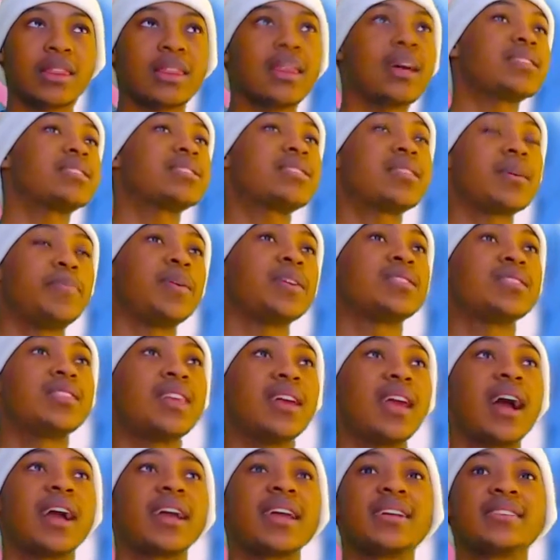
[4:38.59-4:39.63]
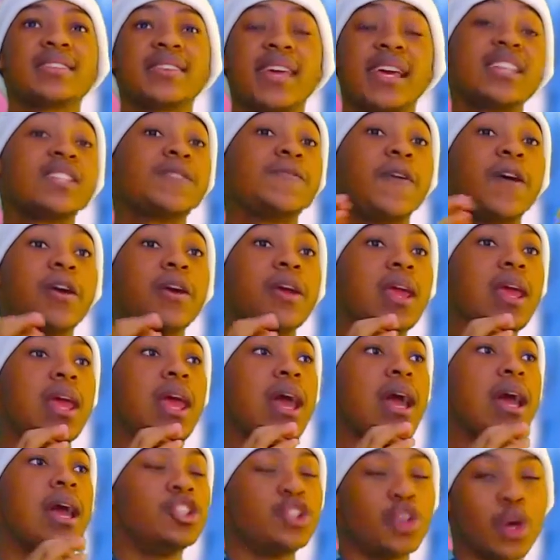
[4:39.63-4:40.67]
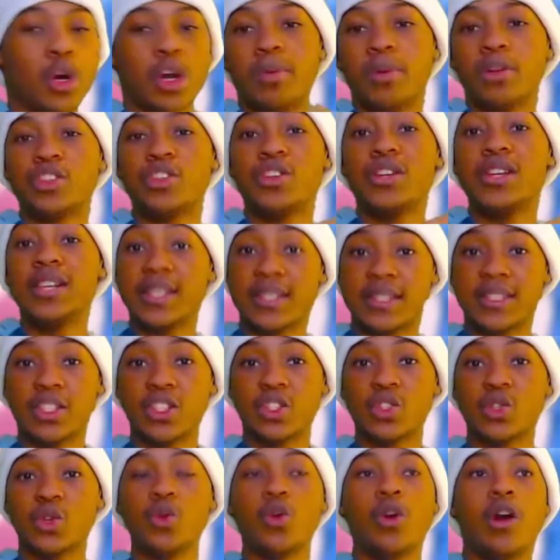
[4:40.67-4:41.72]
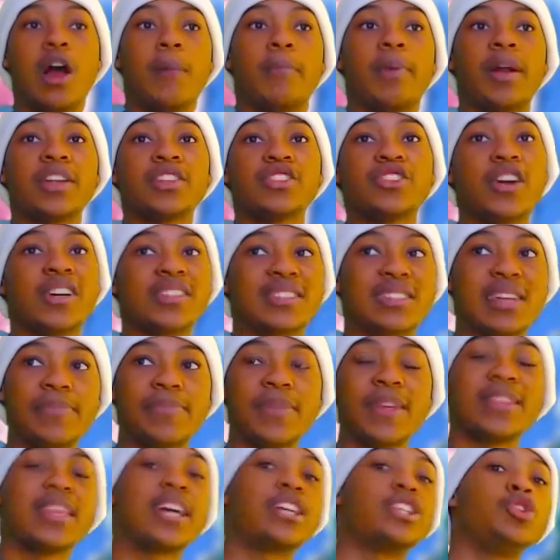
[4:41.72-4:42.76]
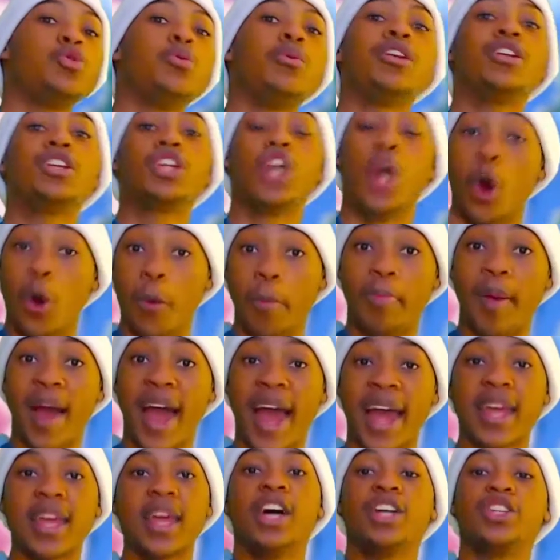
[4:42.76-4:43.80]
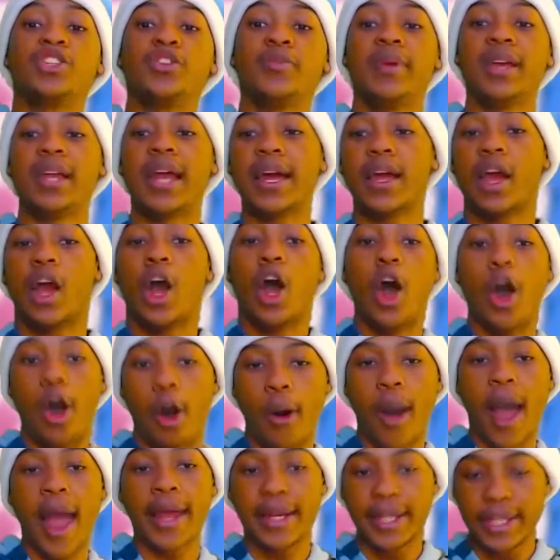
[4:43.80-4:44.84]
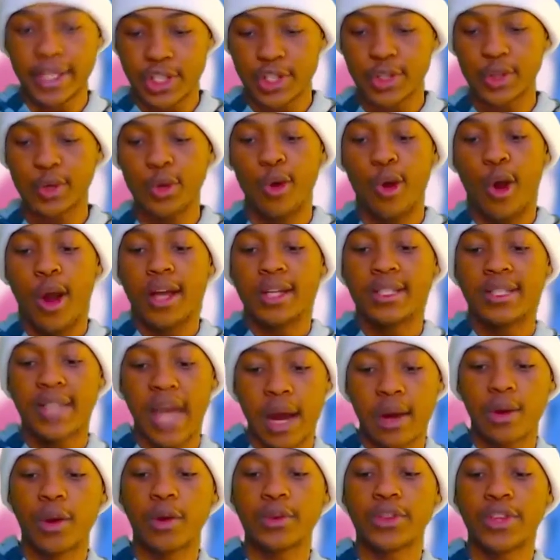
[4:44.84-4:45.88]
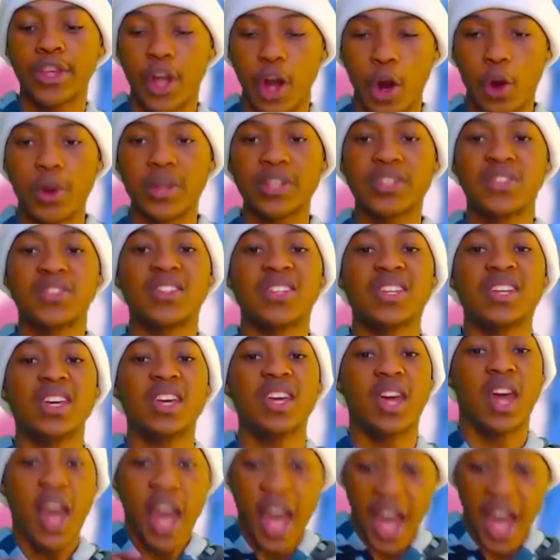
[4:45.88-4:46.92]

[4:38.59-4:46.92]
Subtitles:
That's the best thing I can say. It's very enjoyable to listen to, but it's not something that you would go back to be like, oh, I need to download the OST